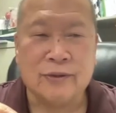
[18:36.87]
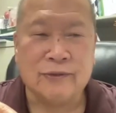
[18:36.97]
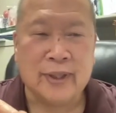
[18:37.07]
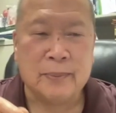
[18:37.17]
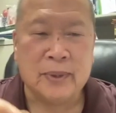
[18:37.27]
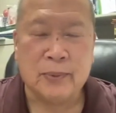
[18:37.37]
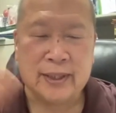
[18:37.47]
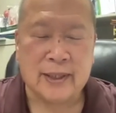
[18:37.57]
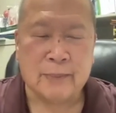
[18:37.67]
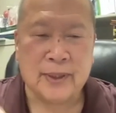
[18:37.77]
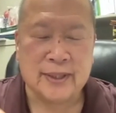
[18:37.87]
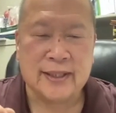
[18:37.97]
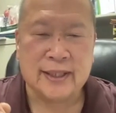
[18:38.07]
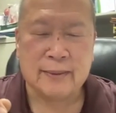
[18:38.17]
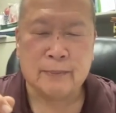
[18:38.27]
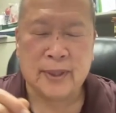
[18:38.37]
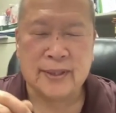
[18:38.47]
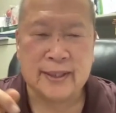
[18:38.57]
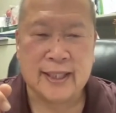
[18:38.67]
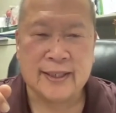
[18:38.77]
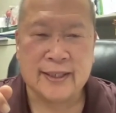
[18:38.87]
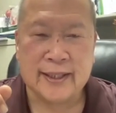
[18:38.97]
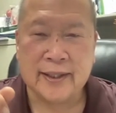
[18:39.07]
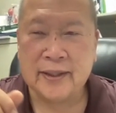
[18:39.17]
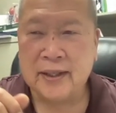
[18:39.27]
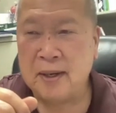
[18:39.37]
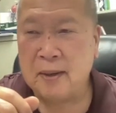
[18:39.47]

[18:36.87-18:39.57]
November, we did a presentation there.